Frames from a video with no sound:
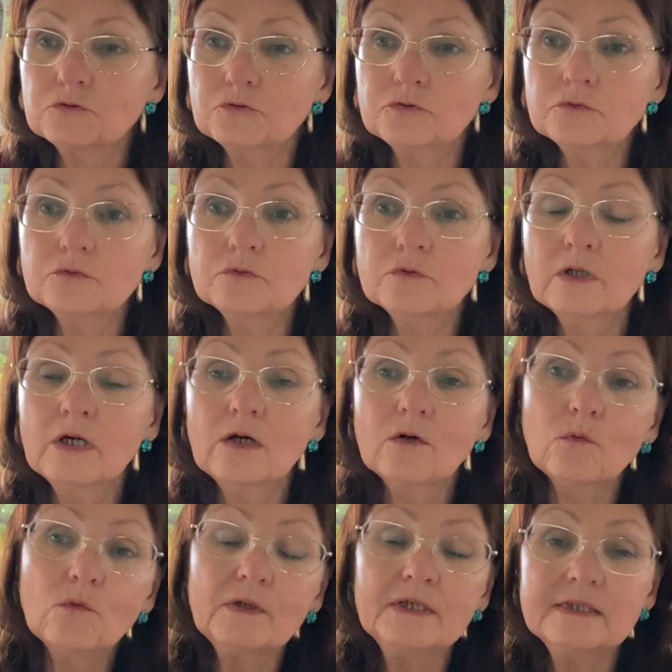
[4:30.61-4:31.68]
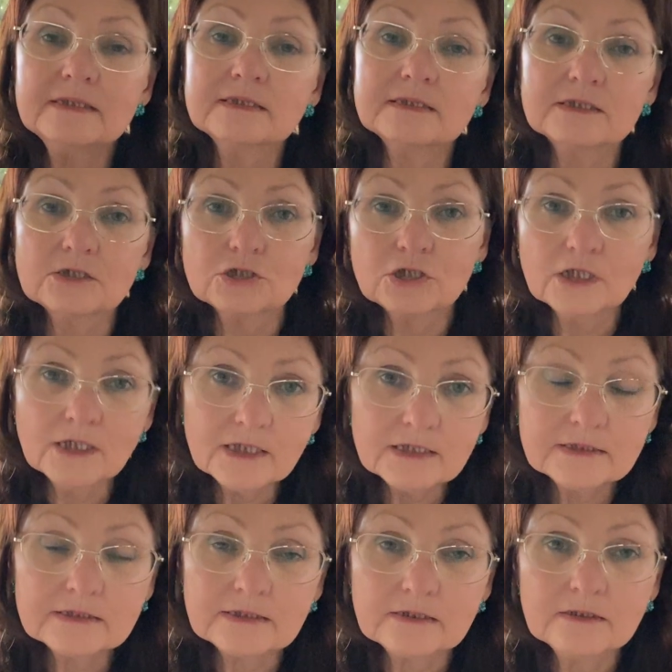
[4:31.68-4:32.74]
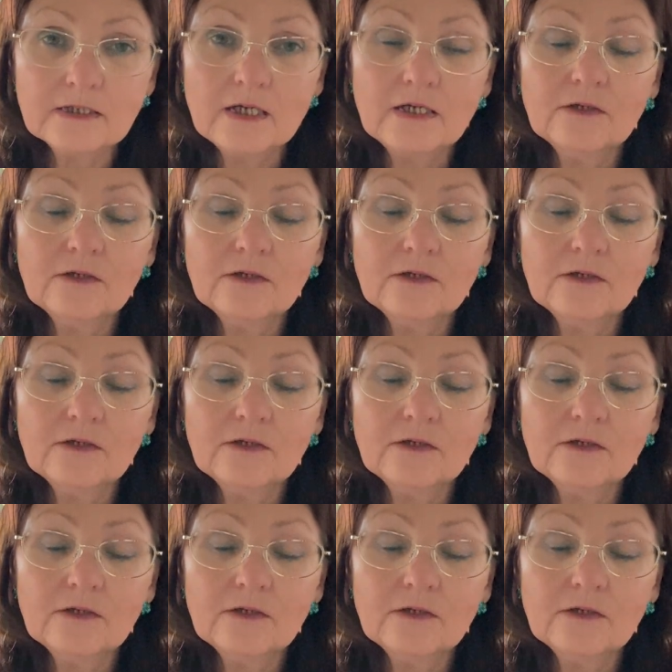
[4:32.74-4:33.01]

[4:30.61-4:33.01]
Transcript: to or is associated